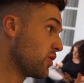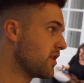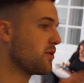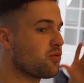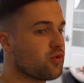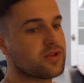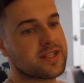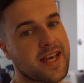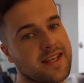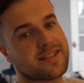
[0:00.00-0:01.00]
you the
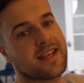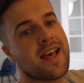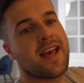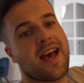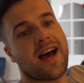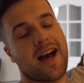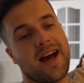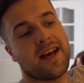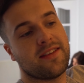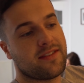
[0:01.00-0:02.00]
process
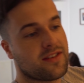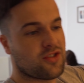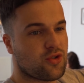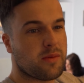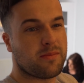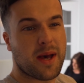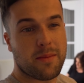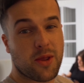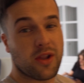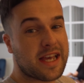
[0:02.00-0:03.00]
and show you a bit
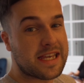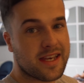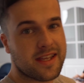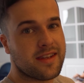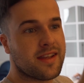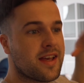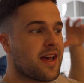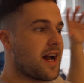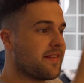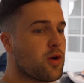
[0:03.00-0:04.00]
about the lighting
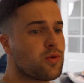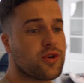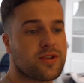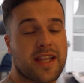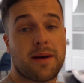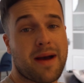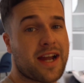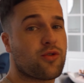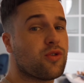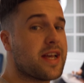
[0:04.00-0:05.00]
and how we use that
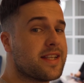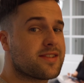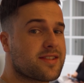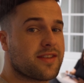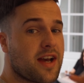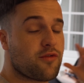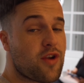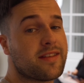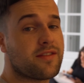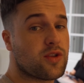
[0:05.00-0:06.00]
macro lens that I've
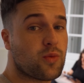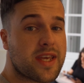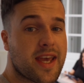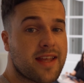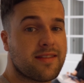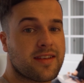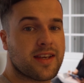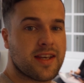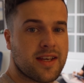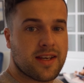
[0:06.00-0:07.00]
rented for the weekend
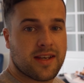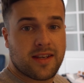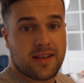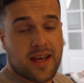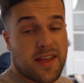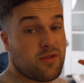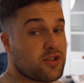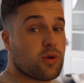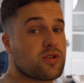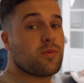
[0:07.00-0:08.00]
and the
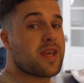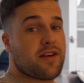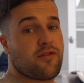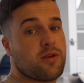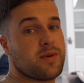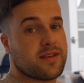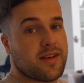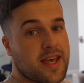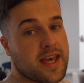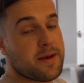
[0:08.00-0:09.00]
results that we get from
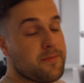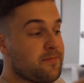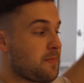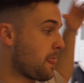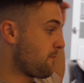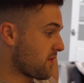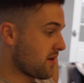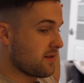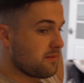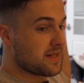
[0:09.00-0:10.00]
it.
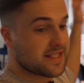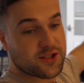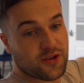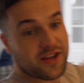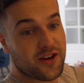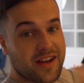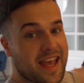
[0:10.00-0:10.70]
My sister here,